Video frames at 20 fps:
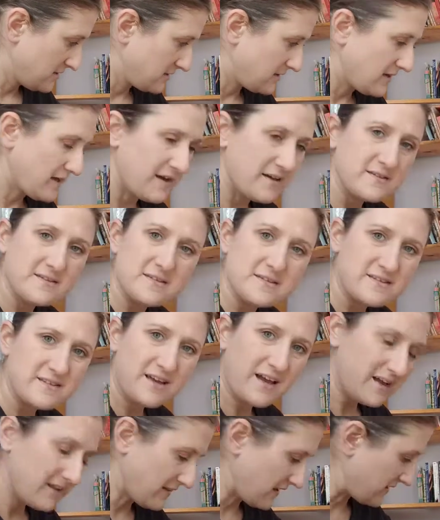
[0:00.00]
Yes,
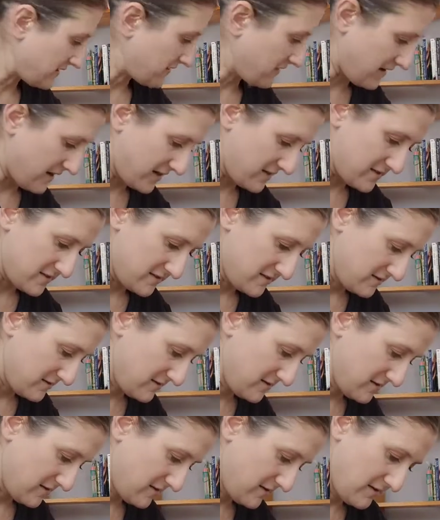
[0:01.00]
I like that.
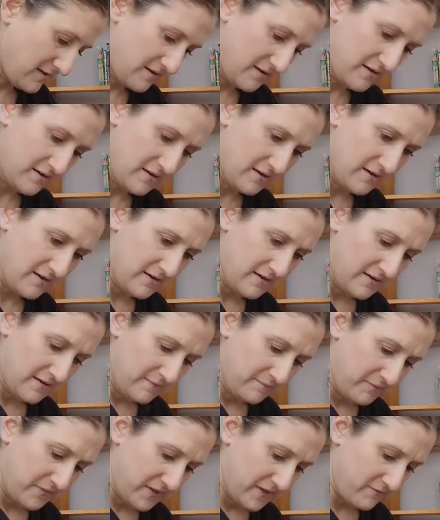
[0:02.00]

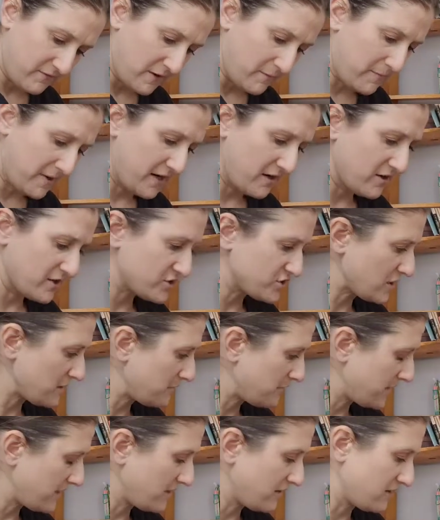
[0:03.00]
If I perish, I
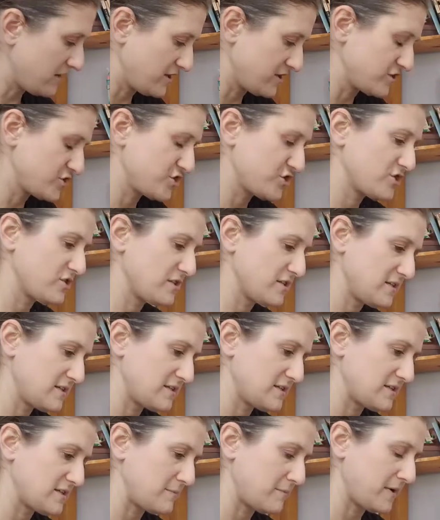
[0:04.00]
perish.
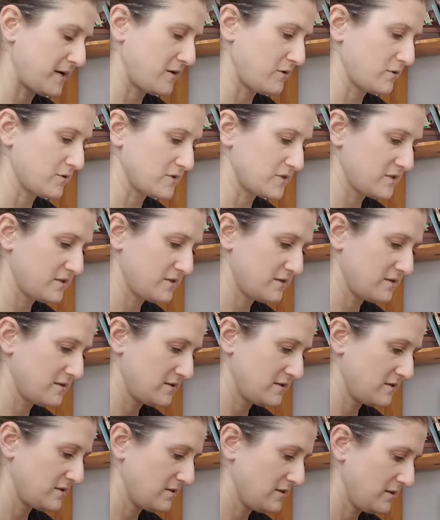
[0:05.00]
This is about
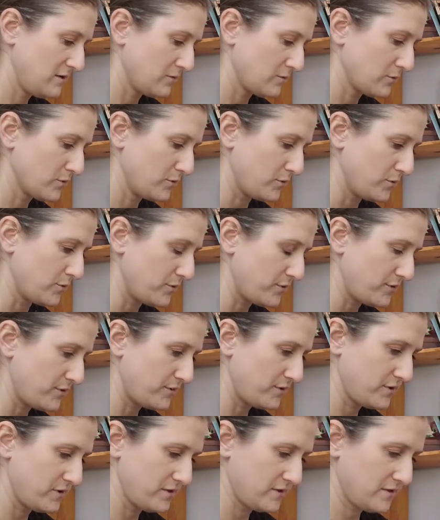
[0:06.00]

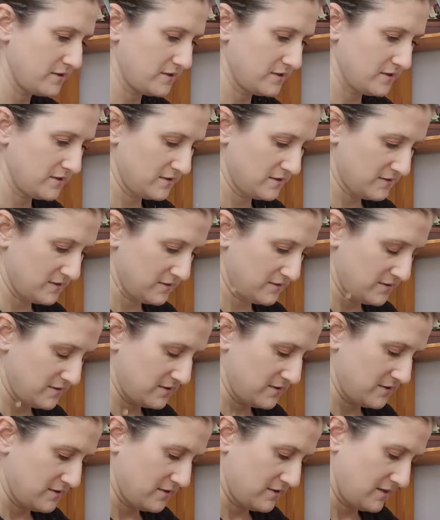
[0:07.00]
Ruth
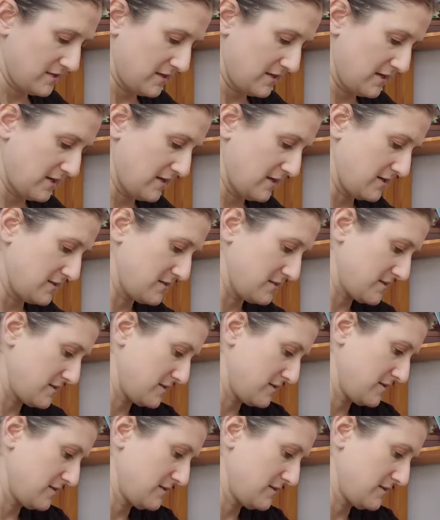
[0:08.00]
and